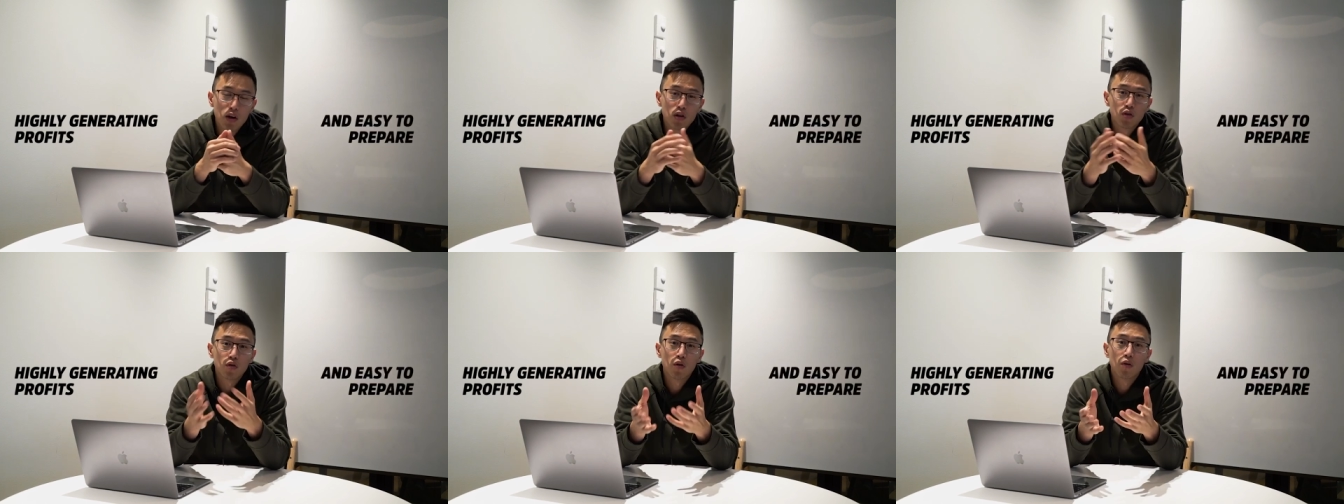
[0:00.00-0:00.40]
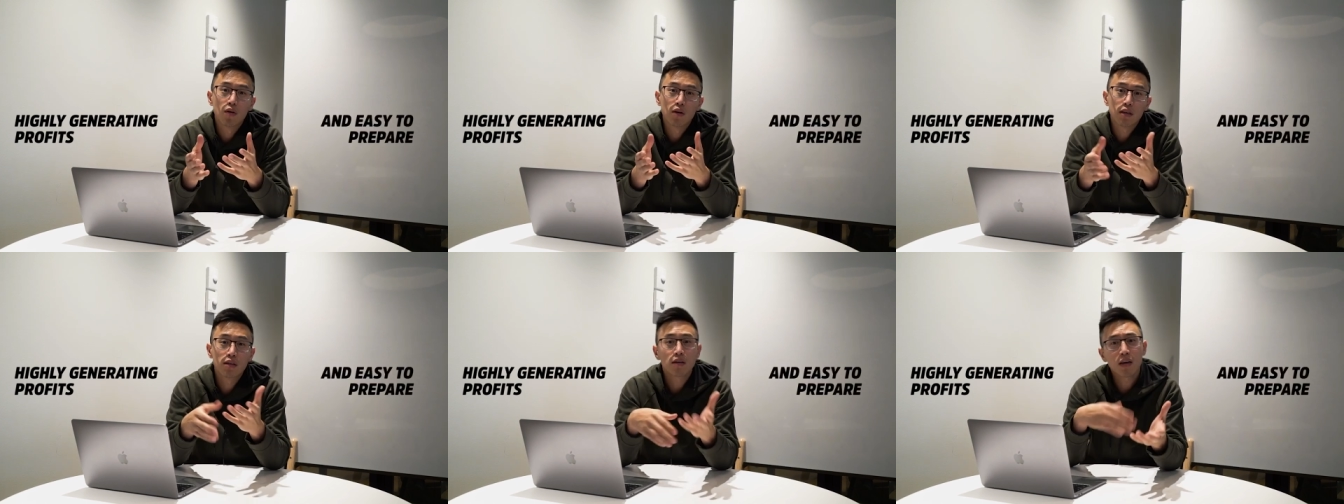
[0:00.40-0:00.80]

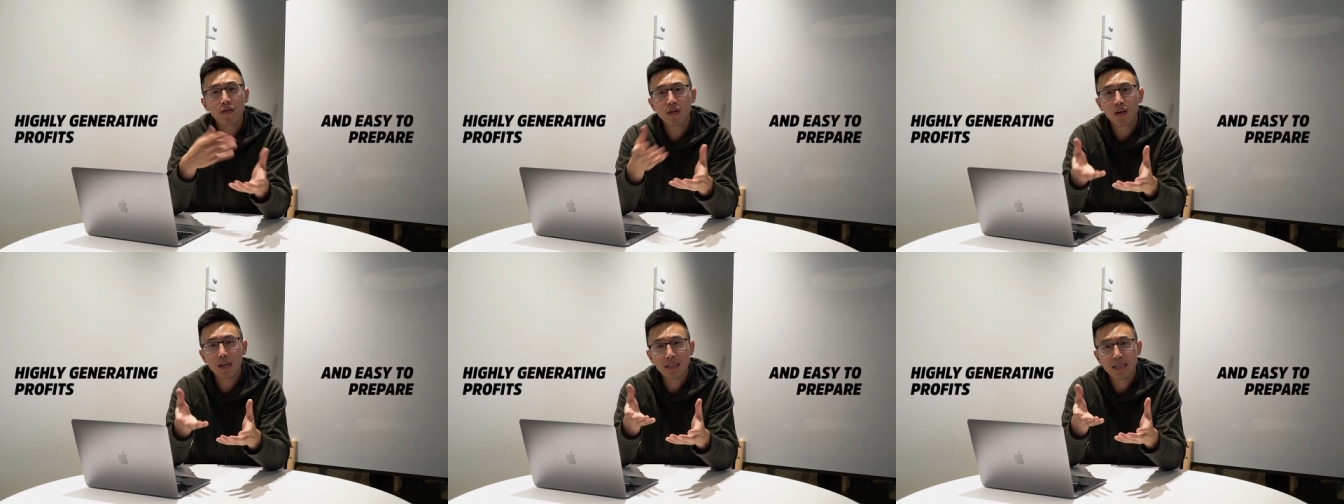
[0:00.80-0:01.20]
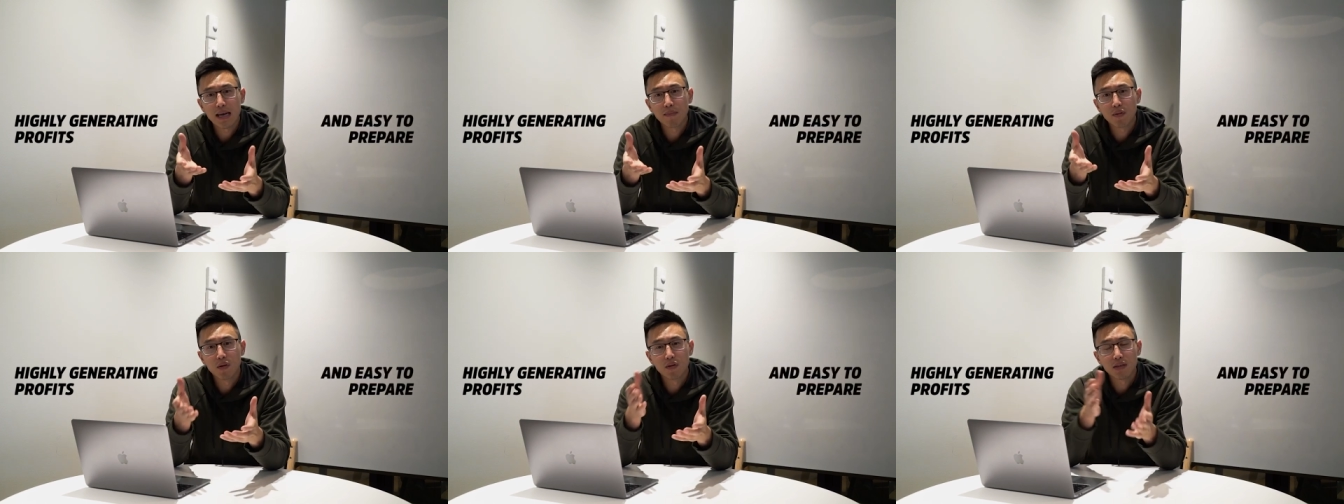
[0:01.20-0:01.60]
So to give you an
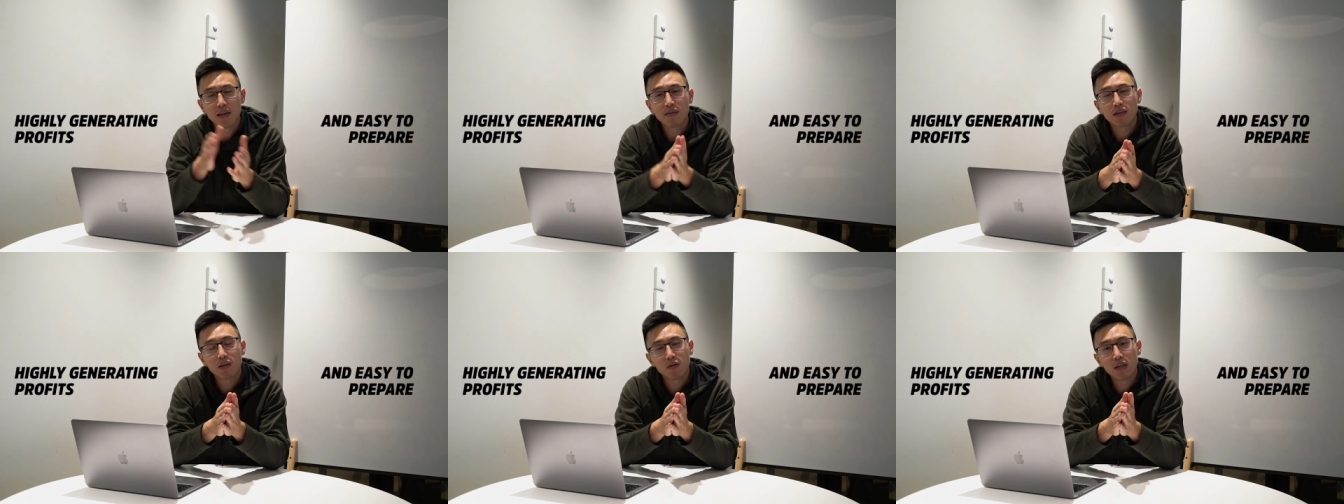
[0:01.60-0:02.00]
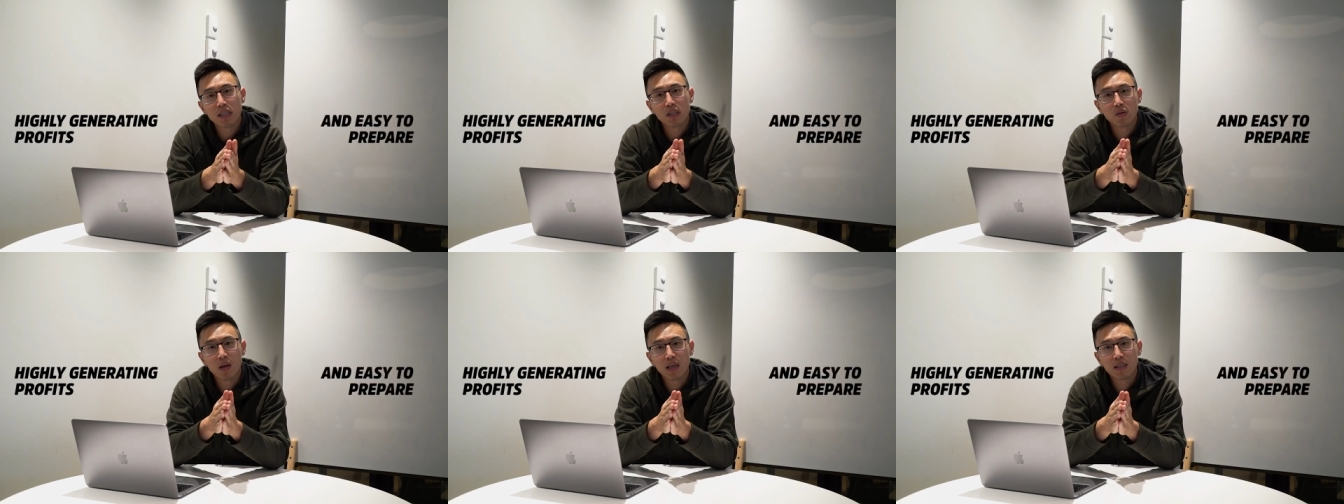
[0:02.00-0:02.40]
example, with 720
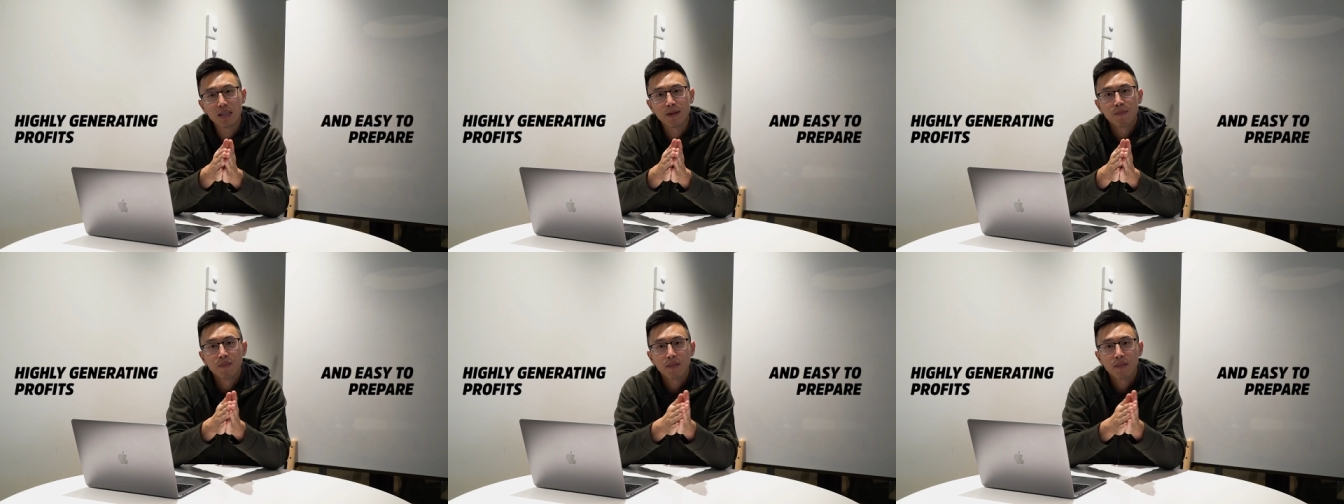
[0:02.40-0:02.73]
Sweets,